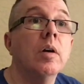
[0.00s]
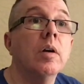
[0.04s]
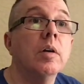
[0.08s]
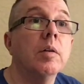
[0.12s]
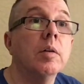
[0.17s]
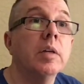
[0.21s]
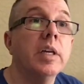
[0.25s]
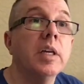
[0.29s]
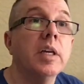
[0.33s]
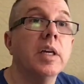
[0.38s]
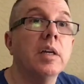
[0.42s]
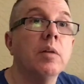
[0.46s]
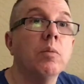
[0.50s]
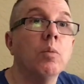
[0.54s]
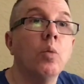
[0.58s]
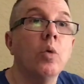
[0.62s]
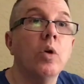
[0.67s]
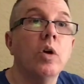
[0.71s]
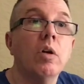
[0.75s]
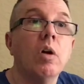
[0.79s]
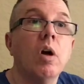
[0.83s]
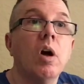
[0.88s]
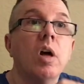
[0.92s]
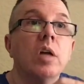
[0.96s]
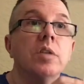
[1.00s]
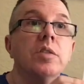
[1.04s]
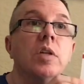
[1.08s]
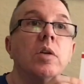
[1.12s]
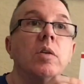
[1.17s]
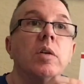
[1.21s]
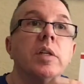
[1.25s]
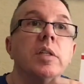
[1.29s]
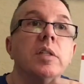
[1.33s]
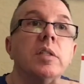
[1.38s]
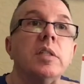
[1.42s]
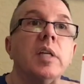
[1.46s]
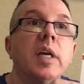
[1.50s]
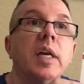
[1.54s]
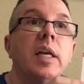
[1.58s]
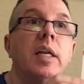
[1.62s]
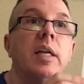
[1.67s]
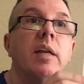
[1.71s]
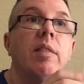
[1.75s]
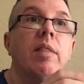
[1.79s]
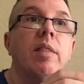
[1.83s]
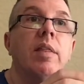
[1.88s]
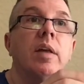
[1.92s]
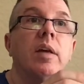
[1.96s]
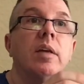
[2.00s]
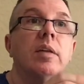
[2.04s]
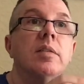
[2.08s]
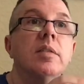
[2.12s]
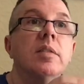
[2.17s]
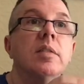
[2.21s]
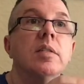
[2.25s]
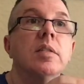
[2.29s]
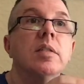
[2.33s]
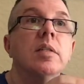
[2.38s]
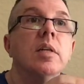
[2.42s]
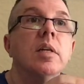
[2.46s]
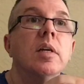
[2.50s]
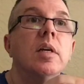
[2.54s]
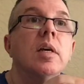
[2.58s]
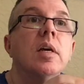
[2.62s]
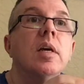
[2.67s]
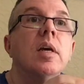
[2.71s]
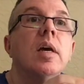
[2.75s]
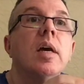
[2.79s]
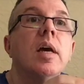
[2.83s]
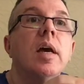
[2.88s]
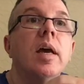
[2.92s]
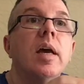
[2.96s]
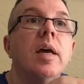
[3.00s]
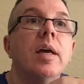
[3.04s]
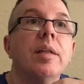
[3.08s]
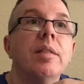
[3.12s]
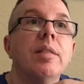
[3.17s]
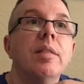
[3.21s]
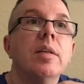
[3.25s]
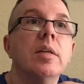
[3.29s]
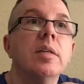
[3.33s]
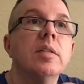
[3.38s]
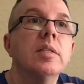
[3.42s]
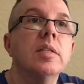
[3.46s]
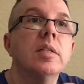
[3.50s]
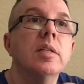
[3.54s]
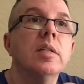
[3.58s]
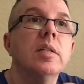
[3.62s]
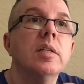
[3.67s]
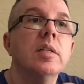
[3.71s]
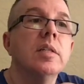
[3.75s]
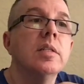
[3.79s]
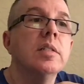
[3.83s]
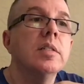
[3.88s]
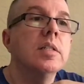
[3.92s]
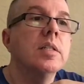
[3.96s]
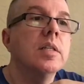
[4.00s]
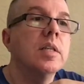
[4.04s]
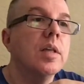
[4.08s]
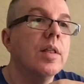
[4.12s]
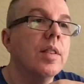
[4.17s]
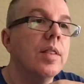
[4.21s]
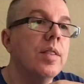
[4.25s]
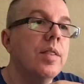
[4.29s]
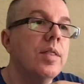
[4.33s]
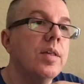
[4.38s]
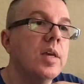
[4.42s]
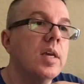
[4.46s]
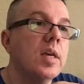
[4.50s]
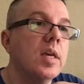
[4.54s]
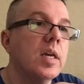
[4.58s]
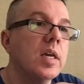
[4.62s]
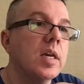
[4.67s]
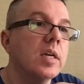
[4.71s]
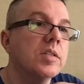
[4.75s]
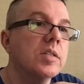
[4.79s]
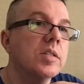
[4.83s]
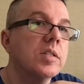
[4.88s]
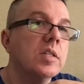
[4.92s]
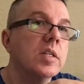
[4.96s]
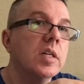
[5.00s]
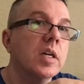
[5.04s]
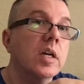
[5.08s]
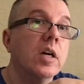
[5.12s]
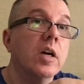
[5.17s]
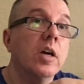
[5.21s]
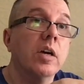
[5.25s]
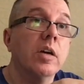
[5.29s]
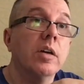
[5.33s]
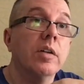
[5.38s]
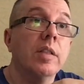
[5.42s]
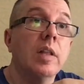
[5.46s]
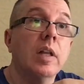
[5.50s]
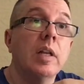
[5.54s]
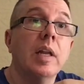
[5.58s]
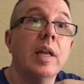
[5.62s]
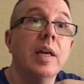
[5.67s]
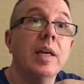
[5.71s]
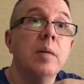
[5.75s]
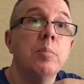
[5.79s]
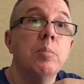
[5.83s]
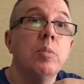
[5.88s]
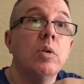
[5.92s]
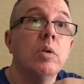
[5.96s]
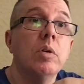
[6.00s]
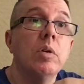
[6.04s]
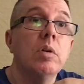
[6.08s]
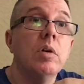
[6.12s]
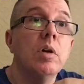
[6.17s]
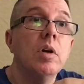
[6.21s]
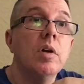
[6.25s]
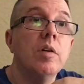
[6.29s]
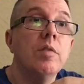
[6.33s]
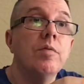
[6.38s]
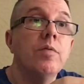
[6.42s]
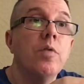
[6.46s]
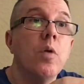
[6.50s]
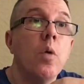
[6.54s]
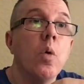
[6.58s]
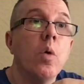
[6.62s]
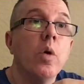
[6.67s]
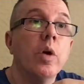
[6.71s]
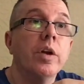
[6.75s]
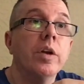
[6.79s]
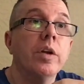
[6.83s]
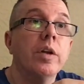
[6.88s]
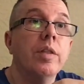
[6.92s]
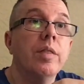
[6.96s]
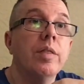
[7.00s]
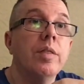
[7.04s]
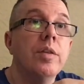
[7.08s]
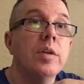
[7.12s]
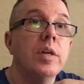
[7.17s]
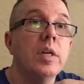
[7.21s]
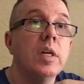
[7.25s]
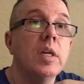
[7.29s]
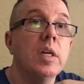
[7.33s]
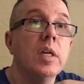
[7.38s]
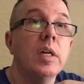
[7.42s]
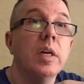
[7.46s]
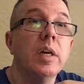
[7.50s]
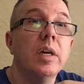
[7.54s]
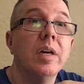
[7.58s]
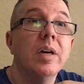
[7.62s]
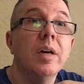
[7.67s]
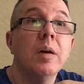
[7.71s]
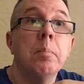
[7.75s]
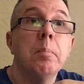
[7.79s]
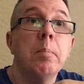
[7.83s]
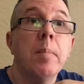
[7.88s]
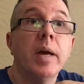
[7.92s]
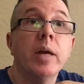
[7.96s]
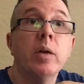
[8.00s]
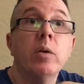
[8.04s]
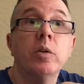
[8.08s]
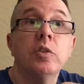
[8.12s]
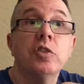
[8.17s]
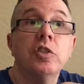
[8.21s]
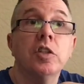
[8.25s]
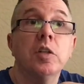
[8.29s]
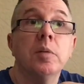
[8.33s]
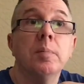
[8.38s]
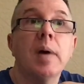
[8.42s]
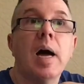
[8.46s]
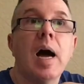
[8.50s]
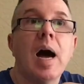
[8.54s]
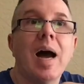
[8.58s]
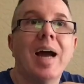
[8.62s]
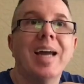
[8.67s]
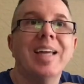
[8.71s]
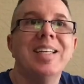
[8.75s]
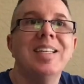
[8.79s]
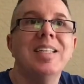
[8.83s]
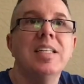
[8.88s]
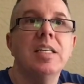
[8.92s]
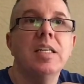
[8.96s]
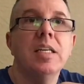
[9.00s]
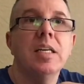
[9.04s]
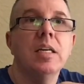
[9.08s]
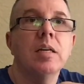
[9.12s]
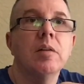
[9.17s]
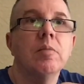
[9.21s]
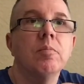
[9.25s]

kit will also contain this, and this is the sticker, the label for the microchip ID.